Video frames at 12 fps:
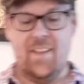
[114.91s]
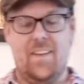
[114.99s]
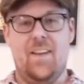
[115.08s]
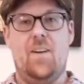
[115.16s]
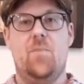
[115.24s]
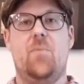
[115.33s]

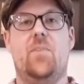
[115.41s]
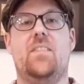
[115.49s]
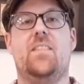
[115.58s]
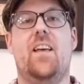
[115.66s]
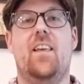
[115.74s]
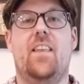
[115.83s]
Now I will
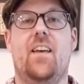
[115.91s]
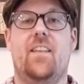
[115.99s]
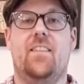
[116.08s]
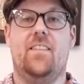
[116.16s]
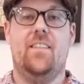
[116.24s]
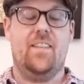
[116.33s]
say
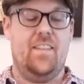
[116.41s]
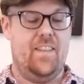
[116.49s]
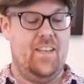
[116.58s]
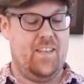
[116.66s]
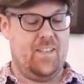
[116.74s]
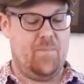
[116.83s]
that
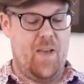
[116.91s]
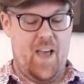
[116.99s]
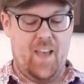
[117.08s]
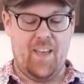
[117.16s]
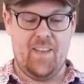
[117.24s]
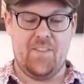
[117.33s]
this
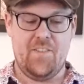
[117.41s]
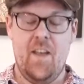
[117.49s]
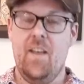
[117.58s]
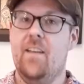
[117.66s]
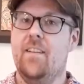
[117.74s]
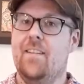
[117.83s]
package
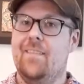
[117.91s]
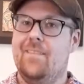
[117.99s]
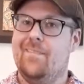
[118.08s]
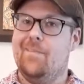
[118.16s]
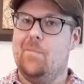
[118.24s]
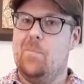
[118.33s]

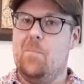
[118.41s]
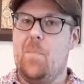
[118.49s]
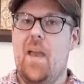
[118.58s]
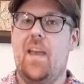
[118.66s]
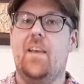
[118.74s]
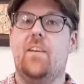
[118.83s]

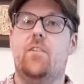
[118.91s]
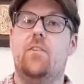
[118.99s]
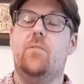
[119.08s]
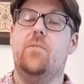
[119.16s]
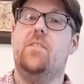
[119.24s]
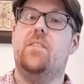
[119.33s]
may
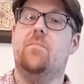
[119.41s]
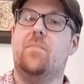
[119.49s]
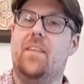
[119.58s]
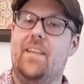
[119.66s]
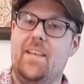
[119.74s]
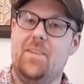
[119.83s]
include
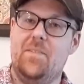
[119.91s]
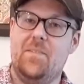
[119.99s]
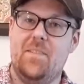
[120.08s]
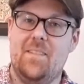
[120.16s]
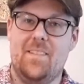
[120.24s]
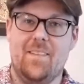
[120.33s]
some
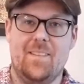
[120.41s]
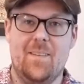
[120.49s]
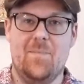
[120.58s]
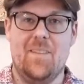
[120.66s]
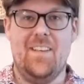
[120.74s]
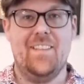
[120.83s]
gifts, so
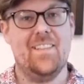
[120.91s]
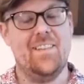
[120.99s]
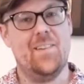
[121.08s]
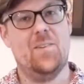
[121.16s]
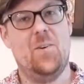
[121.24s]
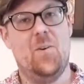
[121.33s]
some of these
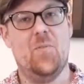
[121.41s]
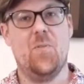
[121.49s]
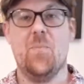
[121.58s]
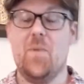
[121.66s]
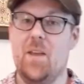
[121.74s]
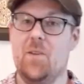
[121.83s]
aren't all
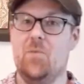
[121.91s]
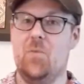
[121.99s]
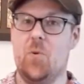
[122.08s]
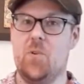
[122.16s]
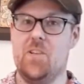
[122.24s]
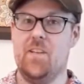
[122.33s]
for me,
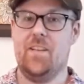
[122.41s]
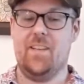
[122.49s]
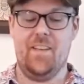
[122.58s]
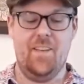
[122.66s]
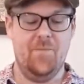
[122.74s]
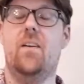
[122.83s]

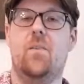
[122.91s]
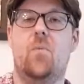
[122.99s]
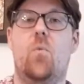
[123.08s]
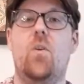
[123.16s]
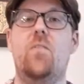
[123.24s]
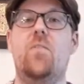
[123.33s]
unfortunately.
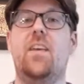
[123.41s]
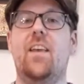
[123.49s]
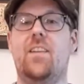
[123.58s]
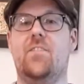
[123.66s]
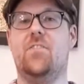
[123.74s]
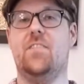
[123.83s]
One of the
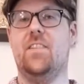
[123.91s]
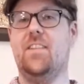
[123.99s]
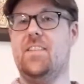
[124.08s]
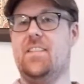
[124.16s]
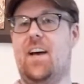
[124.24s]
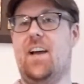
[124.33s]

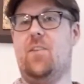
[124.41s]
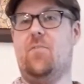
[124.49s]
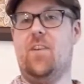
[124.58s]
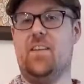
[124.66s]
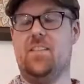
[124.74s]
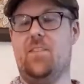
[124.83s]
interesting side
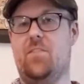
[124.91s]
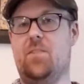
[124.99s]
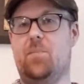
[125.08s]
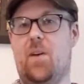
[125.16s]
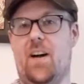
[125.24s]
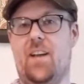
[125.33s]
effects of
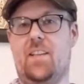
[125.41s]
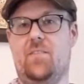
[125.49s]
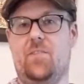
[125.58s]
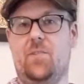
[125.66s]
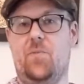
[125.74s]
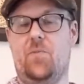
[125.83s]
this pile
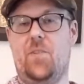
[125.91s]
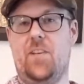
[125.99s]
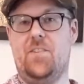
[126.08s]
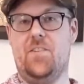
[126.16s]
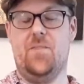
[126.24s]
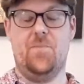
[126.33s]
of loot
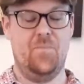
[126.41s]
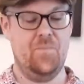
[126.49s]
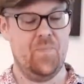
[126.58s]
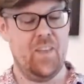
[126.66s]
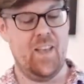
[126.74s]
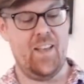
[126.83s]
feature
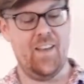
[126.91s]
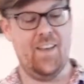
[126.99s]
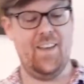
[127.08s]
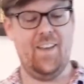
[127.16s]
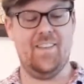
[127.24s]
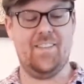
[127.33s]

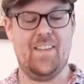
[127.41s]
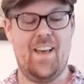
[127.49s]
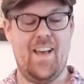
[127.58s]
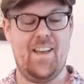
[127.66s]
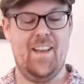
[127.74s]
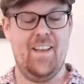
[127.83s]
is
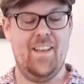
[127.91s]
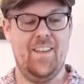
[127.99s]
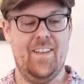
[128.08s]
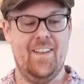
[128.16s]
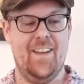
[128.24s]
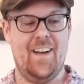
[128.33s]
that
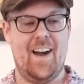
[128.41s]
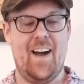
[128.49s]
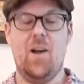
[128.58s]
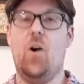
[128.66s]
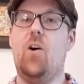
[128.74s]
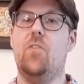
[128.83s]

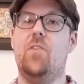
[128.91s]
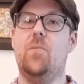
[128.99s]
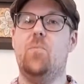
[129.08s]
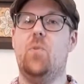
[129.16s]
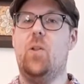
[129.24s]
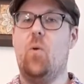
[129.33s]
I
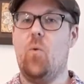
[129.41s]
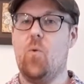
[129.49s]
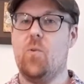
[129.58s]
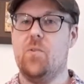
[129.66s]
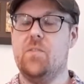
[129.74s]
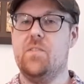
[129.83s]
often will
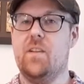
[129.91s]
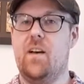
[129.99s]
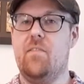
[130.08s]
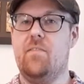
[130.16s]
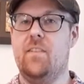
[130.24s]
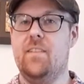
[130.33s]
order
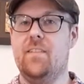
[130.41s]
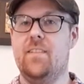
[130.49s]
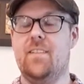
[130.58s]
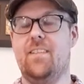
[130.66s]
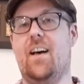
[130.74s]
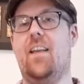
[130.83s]
stuff,
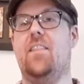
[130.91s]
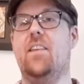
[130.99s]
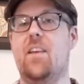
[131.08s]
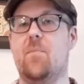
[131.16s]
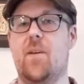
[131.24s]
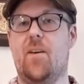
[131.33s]
not
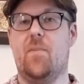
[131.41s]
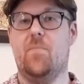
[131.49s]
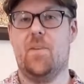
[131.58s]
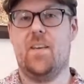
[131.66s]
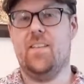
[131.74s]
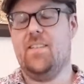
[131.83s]
think about it,
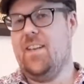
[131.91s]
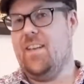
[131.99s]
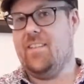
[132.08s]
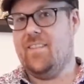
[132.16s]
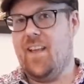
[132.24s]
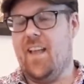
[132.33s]
because
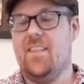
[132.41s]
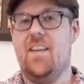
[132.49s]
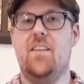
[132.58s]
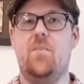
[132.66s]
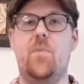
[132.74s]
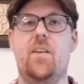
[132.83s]
I
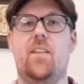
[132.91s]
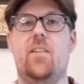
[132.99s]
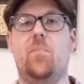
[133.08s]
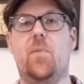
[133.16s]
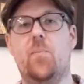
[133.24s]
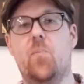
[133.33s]
tend to be a
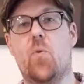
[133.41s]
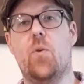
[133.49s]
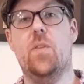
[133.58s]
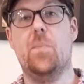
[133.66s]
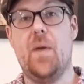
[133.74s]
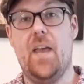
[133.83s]
little bit more
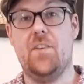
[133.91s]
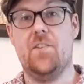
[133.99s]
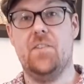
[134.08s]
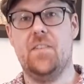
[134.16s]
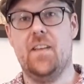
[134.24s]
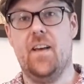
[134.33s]
on the
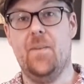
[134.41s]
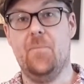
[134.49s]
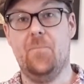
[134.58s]
patient side.